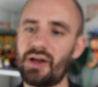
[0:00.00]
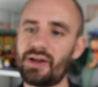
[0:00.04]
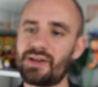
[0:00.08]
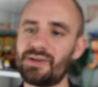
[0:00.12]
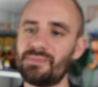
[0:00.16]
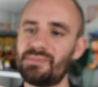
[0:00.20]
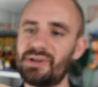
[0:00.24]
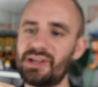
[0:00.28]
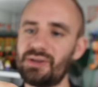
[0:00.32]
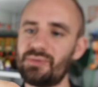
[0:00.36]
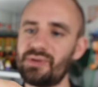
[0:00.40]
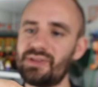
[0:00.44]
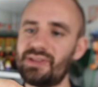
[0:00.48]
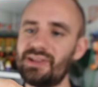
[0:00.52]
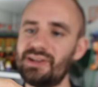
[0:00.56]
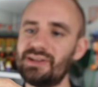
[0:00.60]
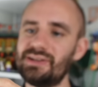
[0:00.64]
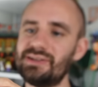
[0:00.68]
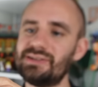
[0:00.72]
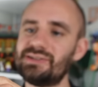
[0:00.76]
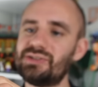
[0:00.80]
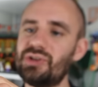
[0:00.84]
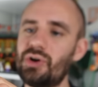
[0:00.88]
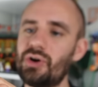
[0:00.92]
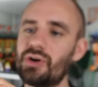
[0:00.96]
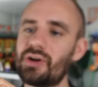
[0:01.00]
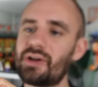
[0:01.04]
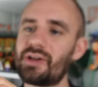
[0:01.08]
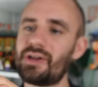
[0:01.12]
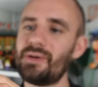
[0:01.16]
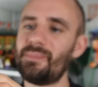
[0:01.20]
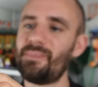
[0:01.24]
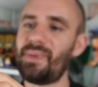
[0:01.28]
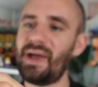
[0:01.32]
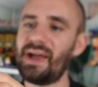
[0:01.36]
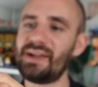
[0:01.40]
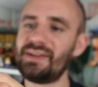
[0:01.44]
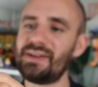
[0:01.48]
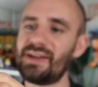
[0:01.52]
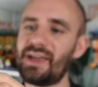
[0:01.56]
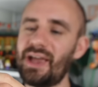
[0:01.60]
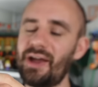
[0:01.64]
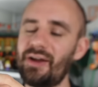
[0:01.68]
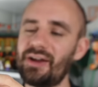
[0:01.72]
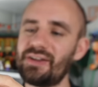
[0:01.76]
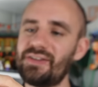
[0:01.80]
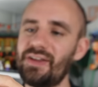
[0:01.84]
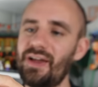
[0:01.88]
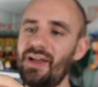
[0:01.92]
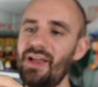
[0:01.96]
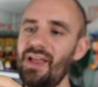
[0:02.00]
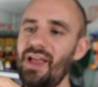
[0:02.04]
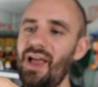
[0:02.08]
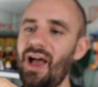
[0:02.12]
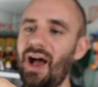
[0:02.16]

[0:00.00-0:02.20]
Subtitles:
complete with a little dog companion character.